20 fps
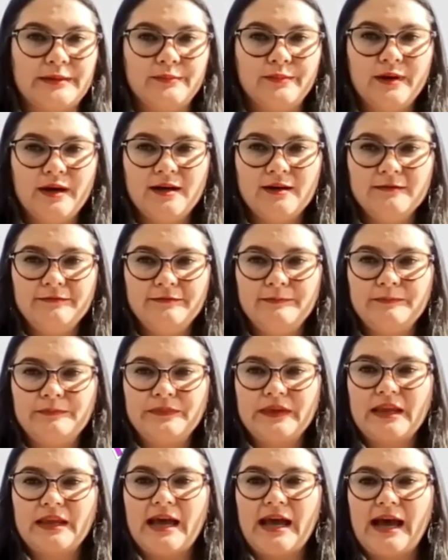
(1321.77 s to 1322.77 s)
above.
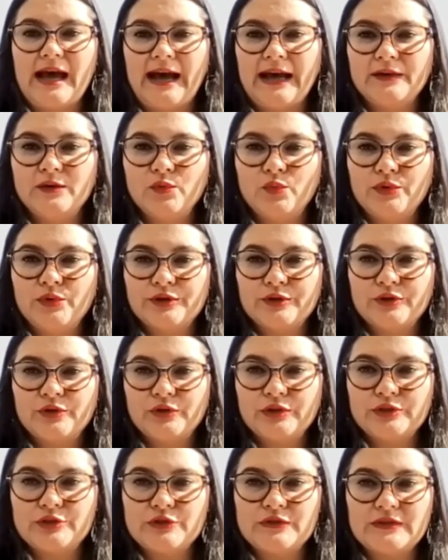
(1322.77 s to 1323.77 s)
And we're
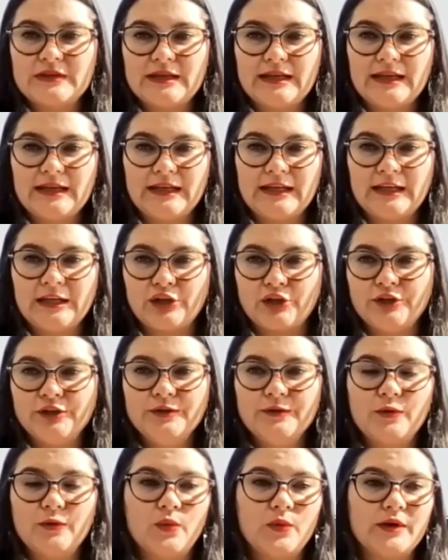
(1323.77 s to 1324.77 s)
going to see in
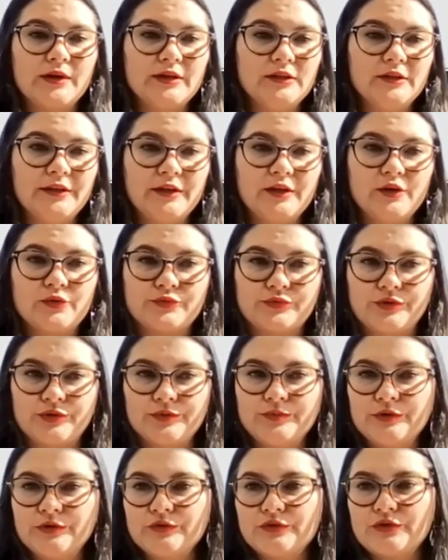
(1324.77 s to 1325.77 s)
here what are the
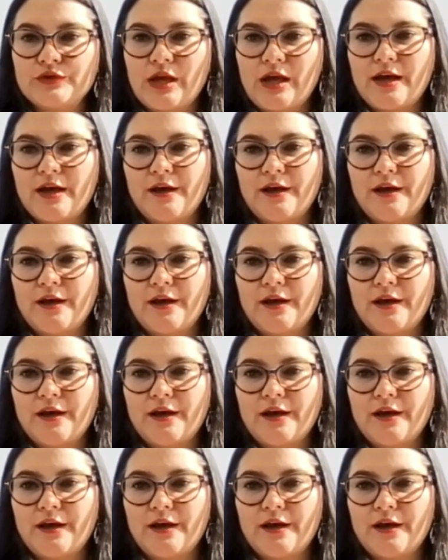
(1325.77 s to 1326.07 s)
chromos